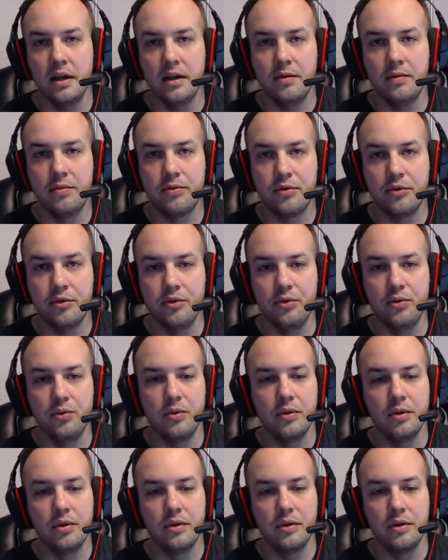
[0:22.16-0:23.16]
through
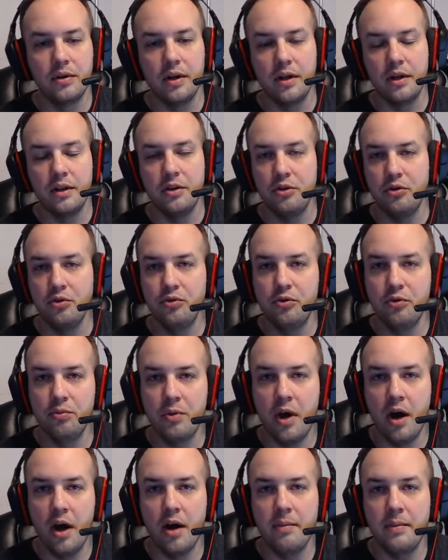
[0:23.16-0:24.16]
the YouTube
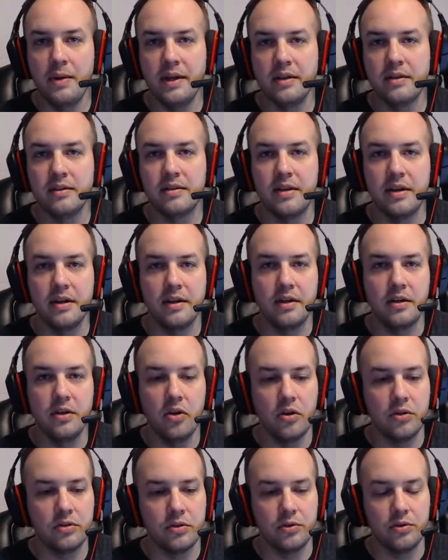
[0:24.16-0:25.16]
comments and
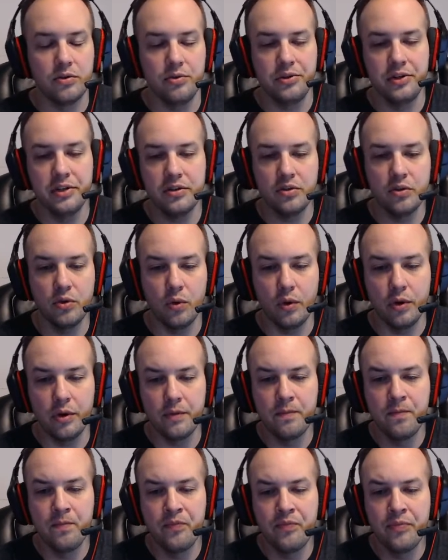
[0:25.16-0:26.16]
also through Discord.
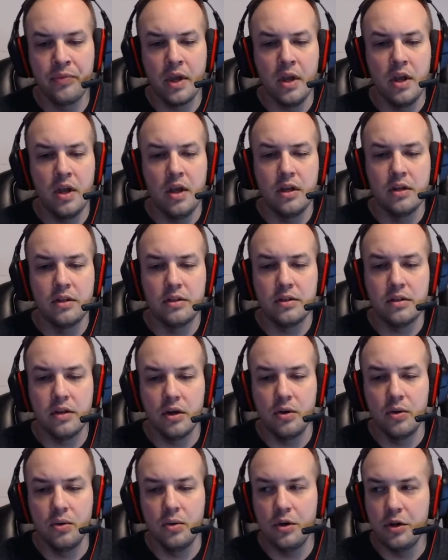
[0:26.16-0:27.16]

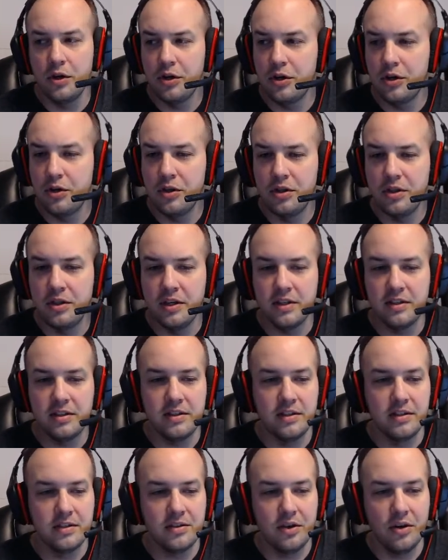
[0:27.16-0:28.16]
So this
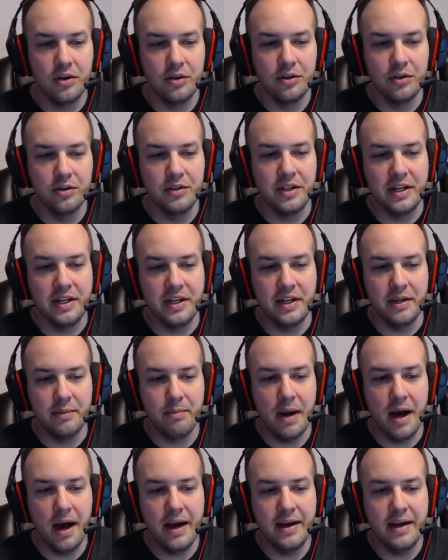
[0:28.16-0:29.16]
is called the
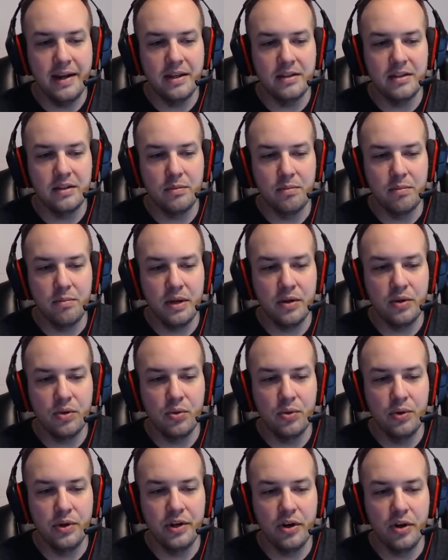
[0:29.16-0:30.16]
Binance
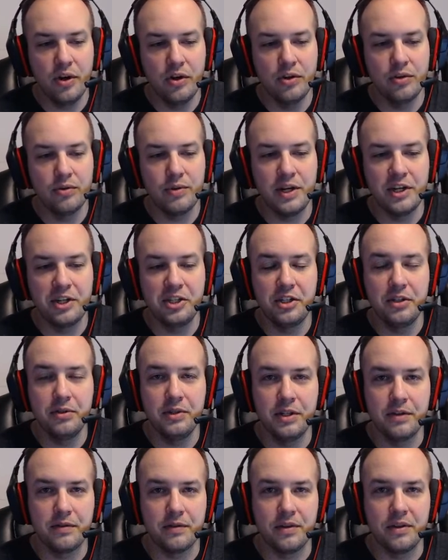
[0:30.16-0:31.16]
Bitcoin Alt Ratio
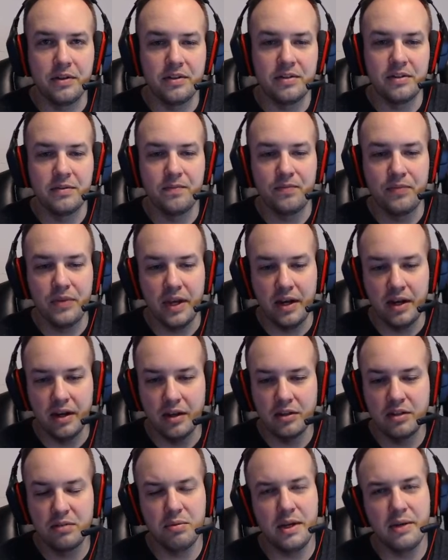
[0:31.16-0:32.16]
Difference, and I'll
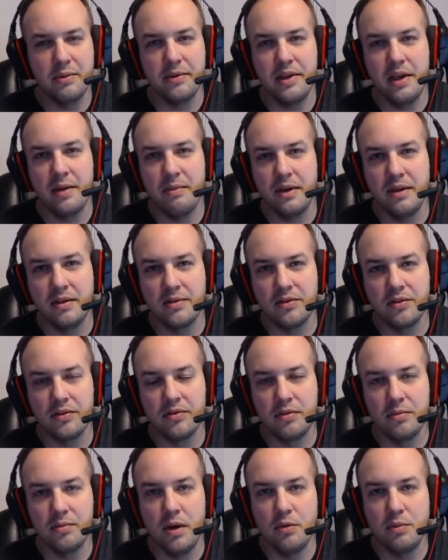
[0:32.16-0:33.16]
explain what that means in just a
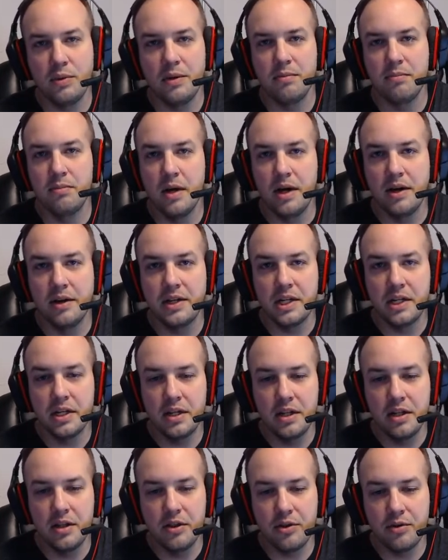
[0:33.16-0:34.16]
moment. But
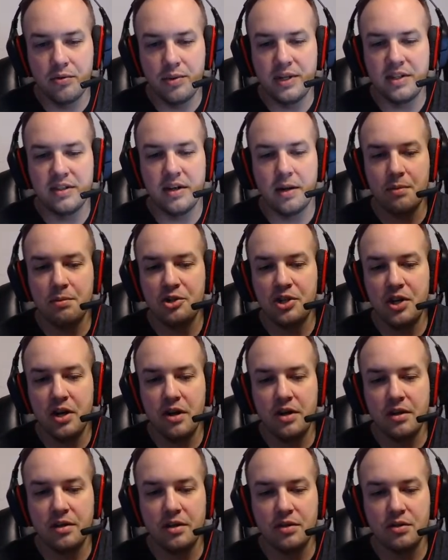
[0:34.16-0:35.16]
the reason I'm
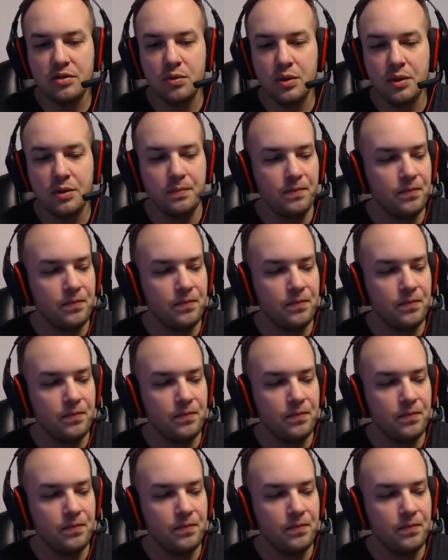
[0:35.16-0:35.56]
sharing this one